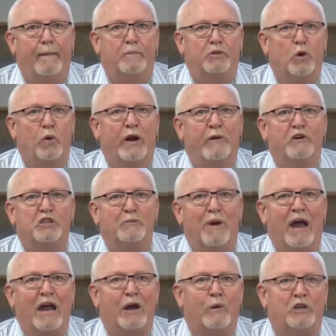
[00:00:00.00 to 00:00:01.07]
So, where is
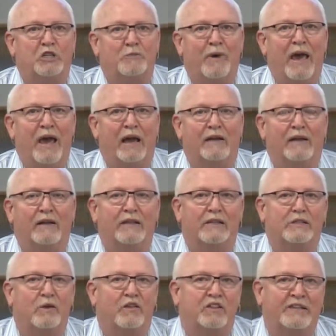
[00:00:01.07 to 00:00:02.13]
my respect?
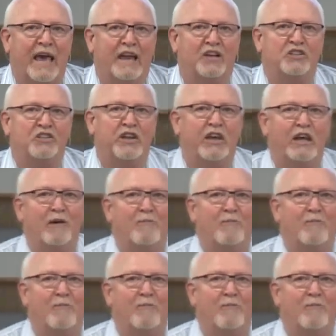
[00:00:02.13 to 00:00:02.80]
So, the saddest thing